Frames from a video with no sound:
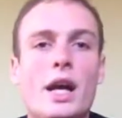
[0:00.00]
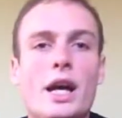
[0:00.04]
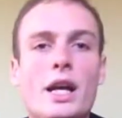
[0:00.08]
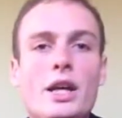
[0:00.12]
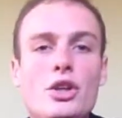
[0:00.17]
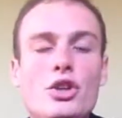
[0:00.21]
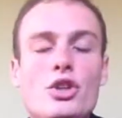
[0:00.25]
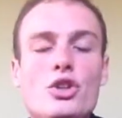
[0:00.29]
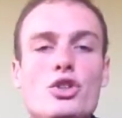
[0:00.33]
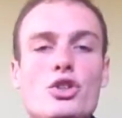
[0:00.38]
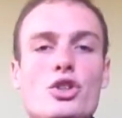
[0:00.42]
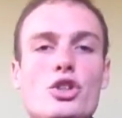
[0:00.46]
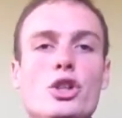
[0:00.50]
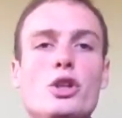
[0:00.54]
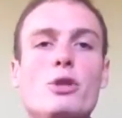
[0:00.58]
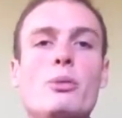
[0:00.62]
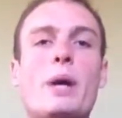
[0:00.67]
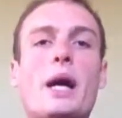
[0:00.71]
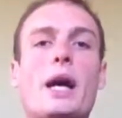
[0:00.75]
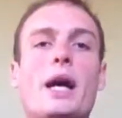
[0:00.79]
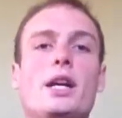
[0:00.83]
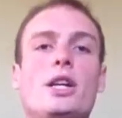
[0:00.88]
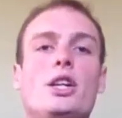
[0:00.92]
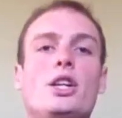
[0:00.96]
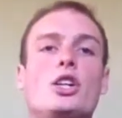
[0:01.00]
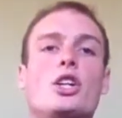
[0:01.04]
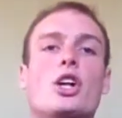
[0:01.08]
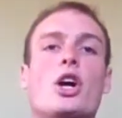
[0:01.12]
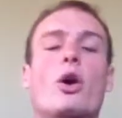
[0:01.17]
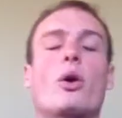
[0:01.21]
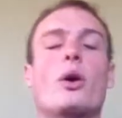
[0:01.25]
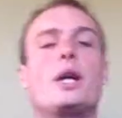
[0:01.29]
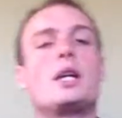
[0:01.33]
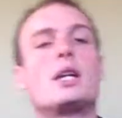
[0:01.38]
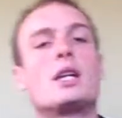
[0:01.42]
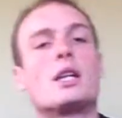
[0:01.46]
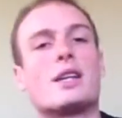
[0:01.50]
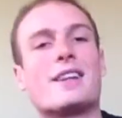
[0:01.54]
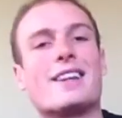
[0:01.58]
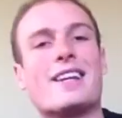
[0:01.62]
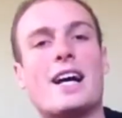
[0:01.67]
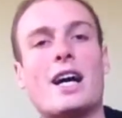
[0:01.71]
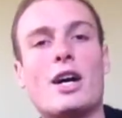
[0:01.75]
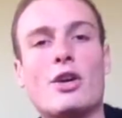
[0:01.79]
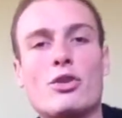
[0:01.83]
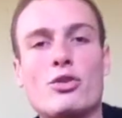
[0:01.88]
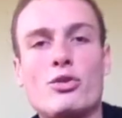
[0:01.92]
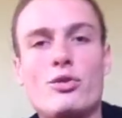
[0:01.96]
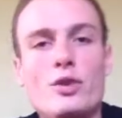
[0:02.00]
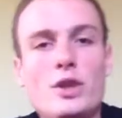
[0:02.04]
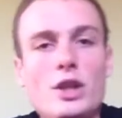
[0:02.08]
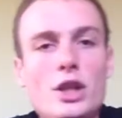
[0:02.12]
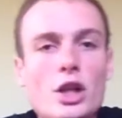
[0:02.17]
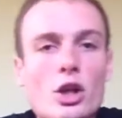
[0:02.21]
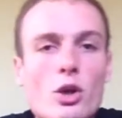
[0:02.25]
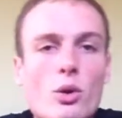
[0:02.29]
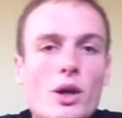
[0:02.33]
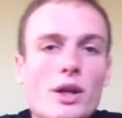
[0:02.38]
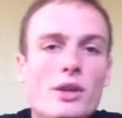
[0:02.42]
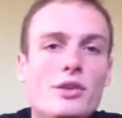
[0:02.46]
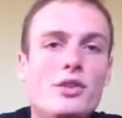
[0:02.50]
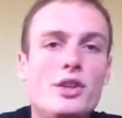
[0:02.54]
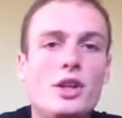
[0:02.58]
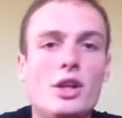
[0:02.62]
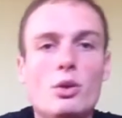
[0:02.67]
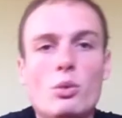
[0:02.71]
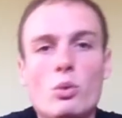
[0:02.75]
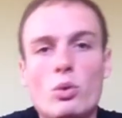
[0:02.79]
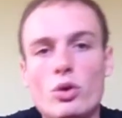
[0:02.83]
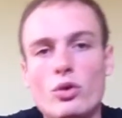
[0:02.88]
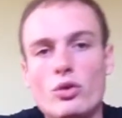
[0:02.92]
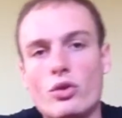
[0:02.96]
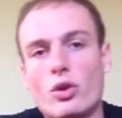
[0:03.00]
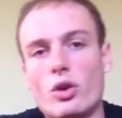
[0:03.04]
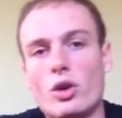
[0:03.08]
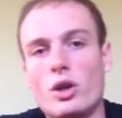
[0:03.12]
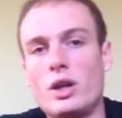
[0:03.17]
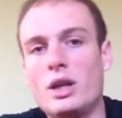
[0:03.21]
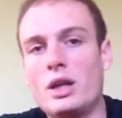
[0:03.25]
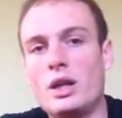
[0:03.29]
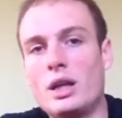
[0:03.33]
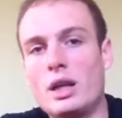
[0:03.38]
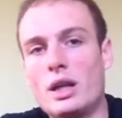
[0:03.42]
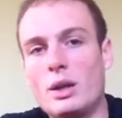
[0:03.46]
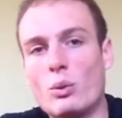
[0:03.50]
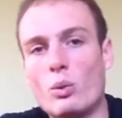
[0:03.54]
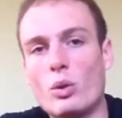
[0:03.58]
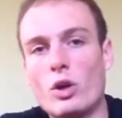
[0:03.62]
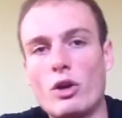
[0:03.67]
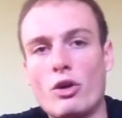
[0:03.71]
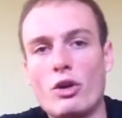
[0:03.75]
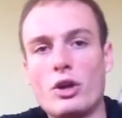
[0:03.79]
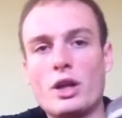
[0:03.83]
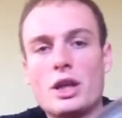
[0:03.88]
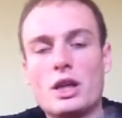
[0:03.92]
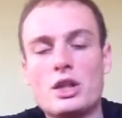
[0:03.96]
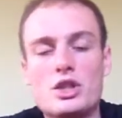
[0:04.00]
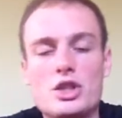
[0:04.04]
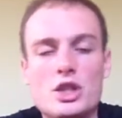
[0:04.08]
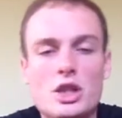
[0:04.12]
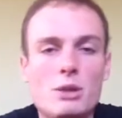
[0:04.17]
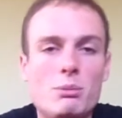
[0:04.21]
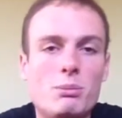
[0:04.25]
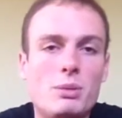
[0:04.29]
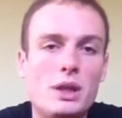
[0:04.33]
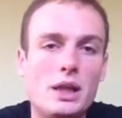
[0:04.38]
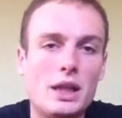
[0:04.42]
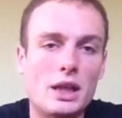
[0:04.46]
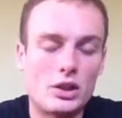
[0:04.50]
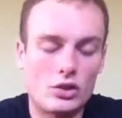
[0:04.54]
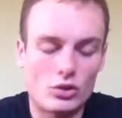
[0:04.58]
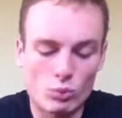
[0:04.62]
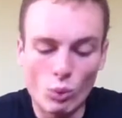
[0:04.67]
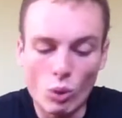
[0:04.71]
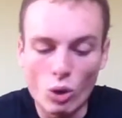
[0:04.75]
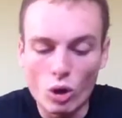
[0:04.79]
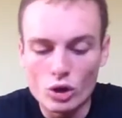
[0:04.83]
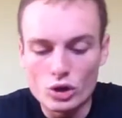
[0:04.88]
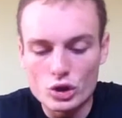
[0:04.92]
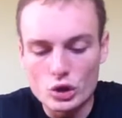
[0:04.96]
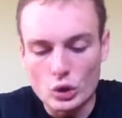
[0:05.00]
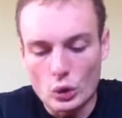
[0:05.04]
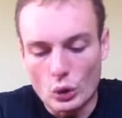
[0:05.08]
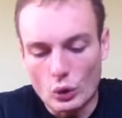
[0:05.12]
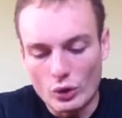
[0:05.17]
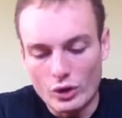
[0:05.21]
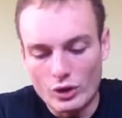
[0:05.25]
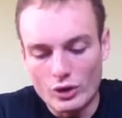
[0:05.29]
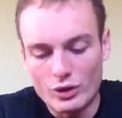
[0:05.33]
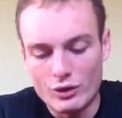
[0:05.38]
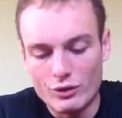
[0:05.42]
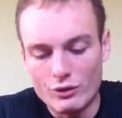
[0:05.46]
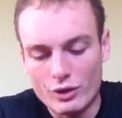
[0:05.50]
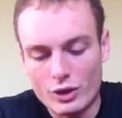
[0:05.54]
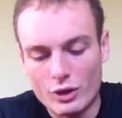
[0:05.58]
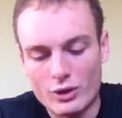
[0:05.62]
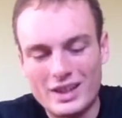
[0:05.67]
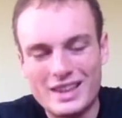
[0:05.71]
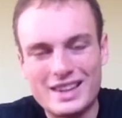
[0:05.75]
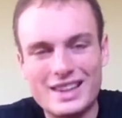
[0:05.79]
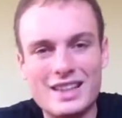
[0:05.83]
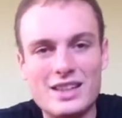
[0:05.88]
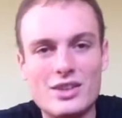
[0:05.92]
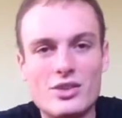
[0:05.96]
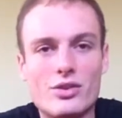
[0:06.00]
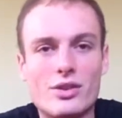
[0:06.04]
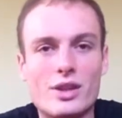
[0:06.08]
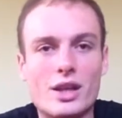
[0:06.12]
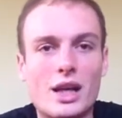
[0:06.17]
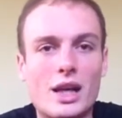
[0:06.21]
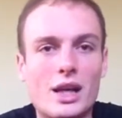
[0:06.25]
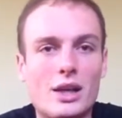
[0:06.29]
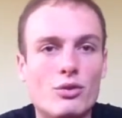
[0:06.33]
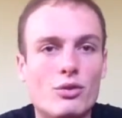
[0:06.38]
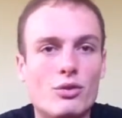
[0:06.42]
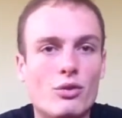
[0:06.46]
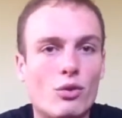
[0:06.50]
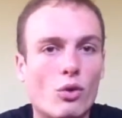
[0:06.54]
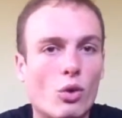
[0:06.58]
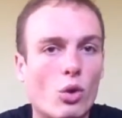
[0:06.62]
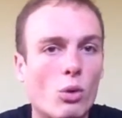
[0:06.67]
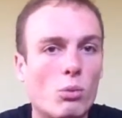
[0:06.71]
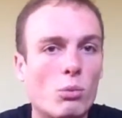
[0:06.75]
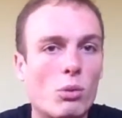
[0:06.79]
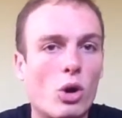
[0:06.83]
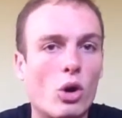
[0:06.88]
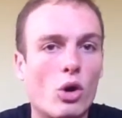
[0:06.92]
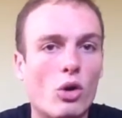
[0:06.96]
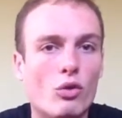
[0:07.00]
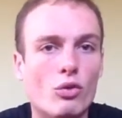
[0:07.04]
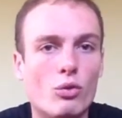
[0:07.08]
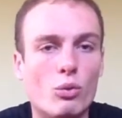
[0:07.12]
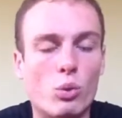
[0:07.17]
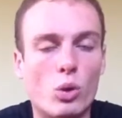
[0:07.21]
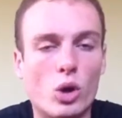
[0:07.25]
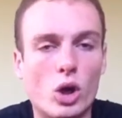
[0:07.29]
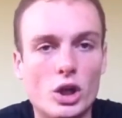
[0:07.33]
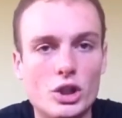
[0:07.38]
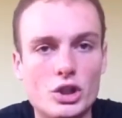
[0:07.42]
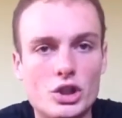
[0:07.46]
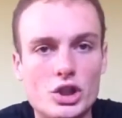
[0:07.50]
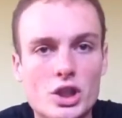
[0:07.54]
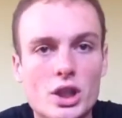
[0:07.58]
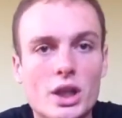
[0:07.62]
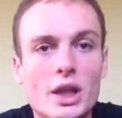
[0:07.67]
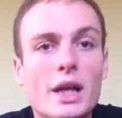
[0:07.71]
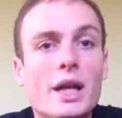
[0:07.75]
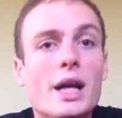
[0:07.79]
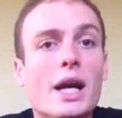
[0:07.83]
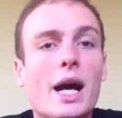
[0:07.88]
Hey YouTube, how you going? Last video I did was on wearing a GPS watch, or at the very least a form of watch.